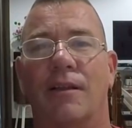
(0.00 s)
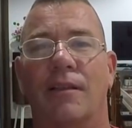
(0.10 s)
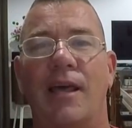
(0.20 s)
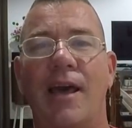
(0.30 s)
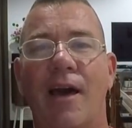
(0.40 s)

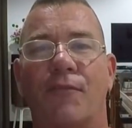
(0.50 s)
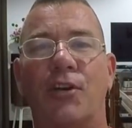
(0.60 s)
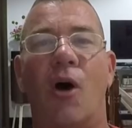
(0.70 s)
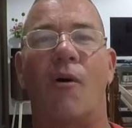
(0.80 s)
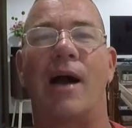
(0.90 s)
they have
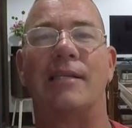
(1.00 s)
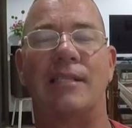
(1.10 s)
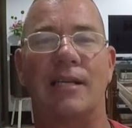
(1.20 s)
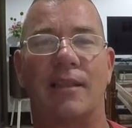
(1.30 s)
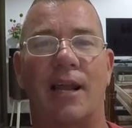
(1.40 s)
no
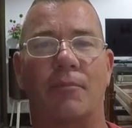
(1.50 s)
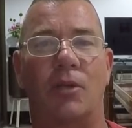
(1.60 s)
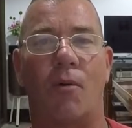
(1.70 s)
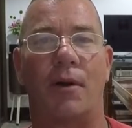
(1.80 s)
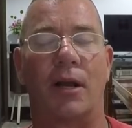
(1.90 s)
idea that I'm
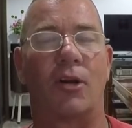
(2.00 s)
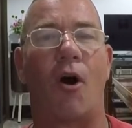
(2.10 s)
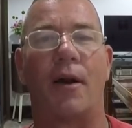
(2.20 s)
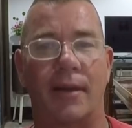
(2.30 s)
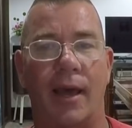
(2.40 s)
going to
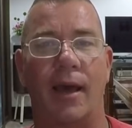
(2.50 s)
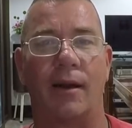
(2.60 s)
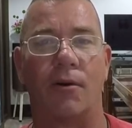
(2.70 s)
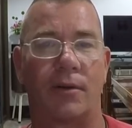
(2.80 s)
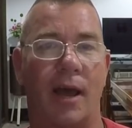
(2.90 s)
Khon
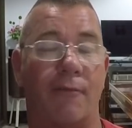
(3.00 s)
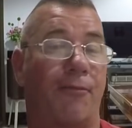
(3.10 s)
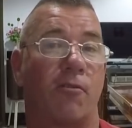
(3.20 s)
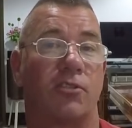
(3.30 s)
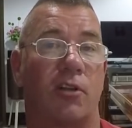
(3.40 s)
Kaen, okay,
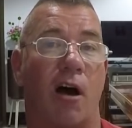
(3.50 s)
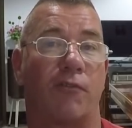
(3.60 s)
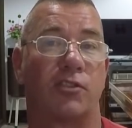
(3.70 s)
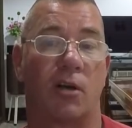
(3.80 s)
first off.